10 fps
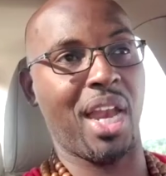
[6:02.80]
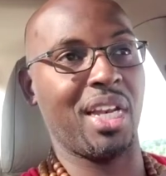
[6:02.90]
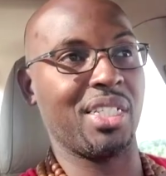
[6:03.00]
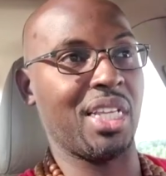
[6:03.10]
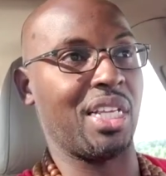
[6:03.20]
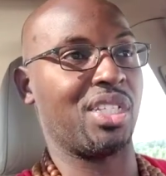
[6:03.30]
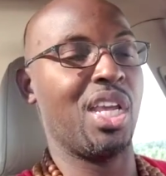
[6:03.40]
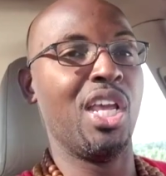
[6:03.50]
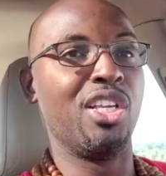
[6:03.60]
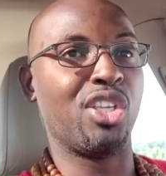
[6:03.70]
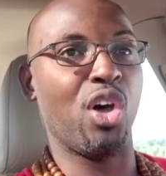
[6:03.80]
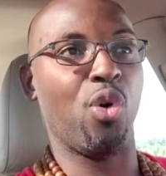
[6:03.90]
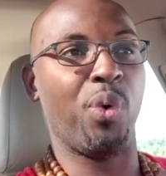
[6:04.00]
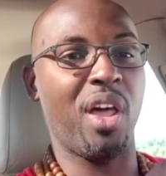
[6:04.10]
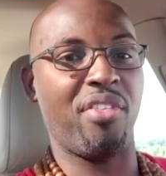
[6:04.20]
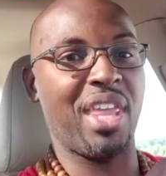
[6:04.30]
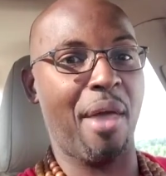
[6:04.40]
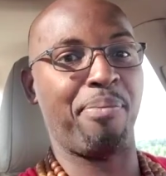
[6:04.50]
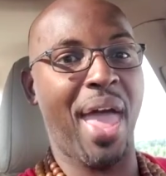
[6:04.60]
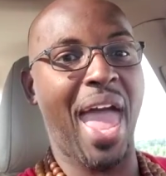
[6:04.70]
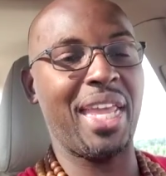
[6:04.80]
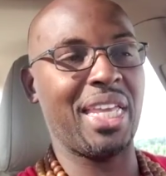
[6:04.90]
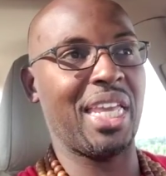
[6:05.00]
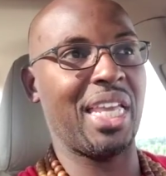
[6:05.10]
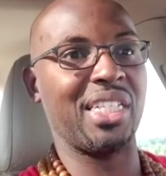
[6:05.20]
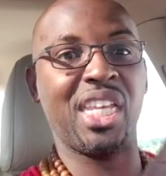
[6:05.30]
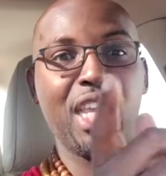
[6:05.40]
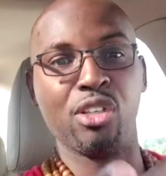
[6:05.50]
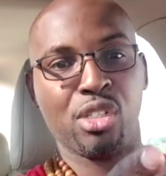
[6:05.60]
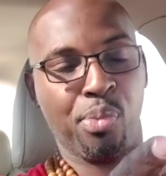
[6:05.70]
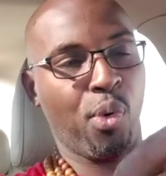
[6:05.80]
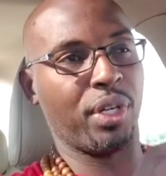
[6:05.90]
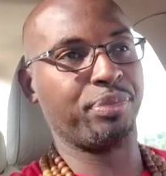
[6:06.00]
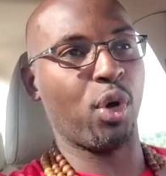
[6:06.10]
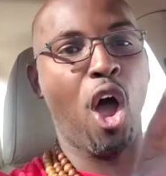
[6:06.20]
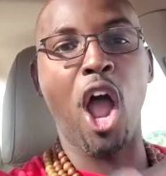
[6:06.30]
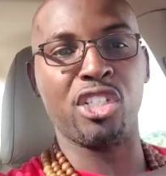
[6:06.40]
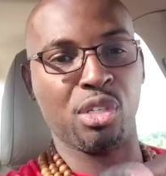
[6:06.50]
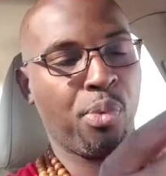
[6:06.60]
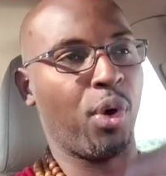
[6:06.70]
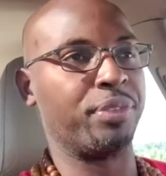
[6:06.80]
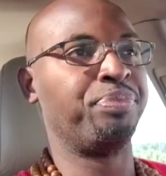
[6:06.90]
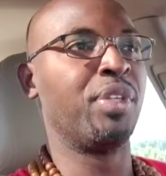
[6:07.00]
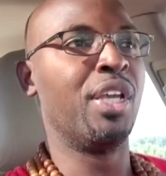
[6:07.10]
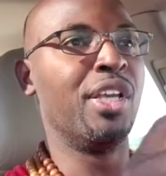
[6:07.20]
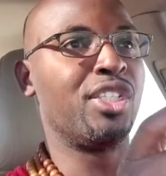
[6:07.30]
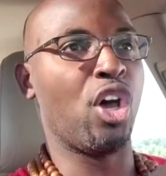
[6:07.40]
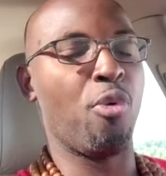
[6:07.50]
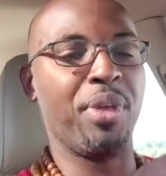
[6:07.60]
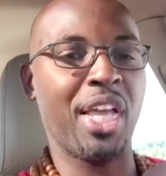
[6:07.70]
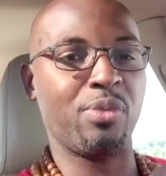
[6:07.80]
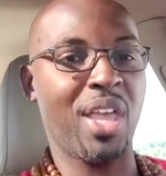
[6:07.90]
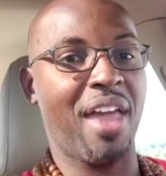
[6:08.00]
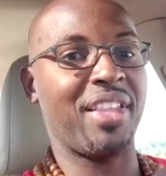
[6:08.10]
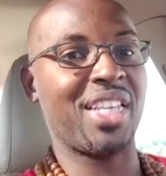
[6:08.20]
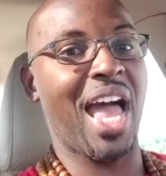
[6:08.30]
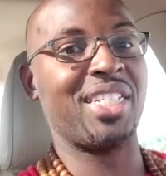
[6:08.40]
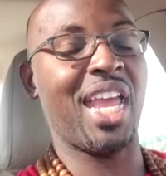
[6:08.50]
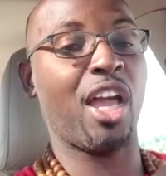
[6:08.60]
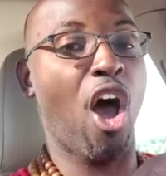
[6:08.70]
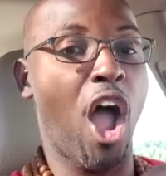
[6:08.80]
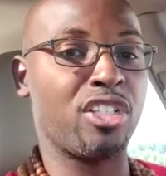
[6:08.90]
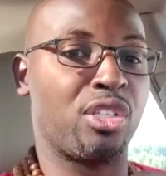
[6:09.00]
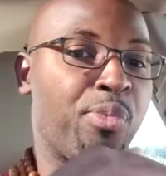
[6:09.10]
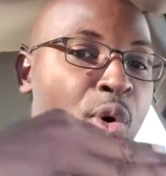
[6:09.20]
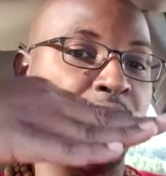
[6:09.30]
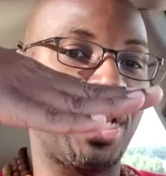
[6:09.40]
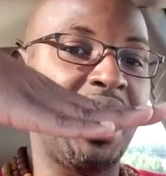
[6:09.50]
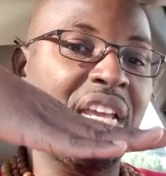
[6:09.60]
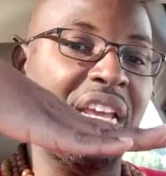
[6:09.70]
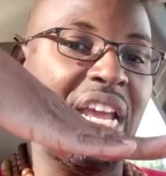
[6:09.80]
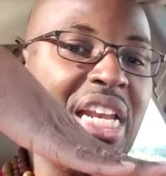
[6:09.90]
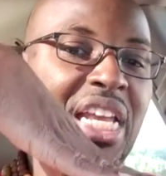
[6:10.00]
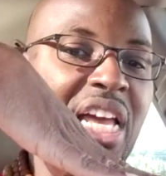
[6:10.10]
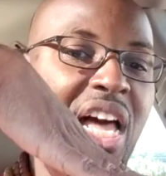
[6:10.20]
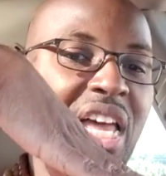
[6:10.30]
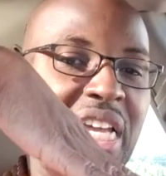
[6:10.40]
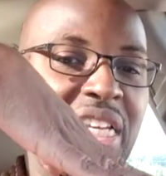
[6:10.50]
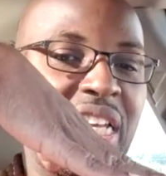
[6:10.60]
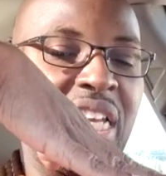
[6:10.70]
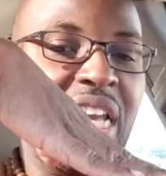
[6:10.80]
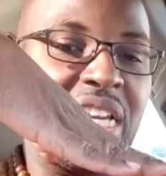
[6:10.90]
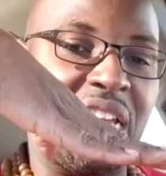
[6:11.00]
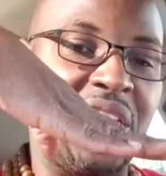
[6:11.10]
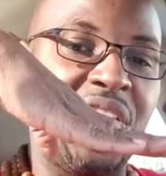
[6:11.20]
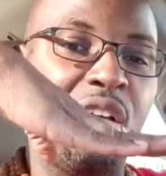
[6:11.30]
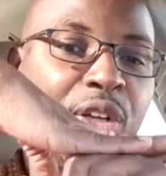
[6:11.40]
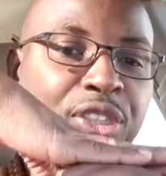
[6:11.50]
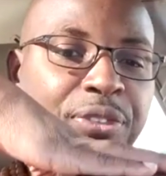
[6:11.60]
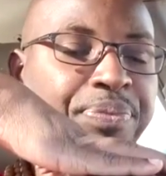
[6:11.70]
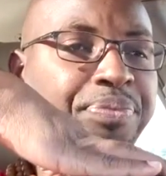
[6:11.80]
in this niche. So whatever that padding is, heel support or arch support. So because we have this high tech arch support in the heels,